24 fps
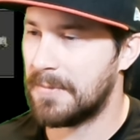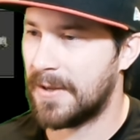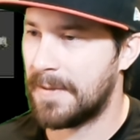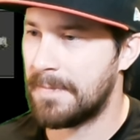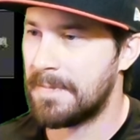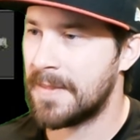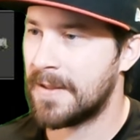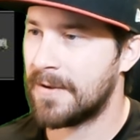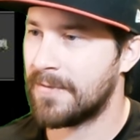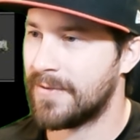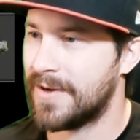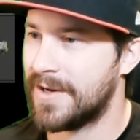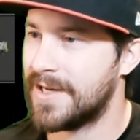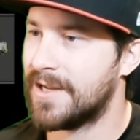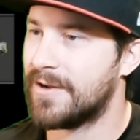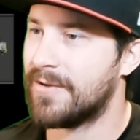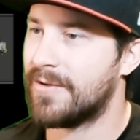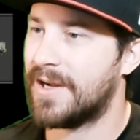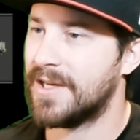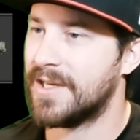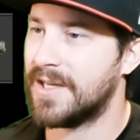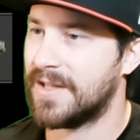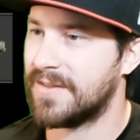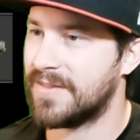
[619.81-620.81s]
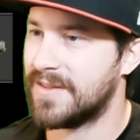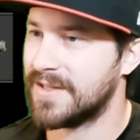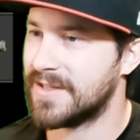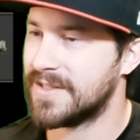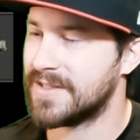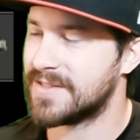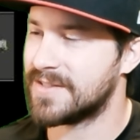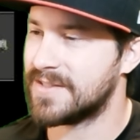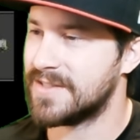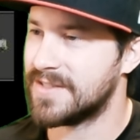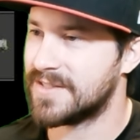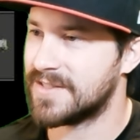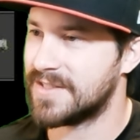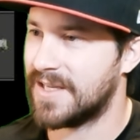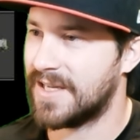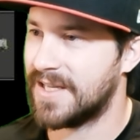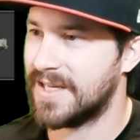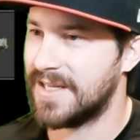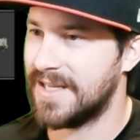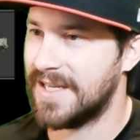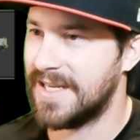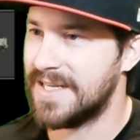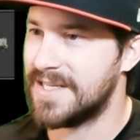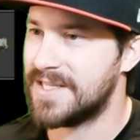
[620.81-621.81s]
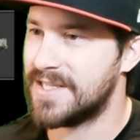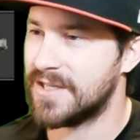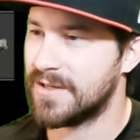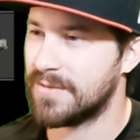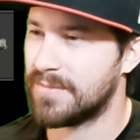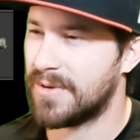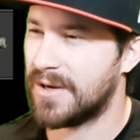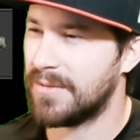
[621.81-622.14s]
But right now, I think it sits at A tier,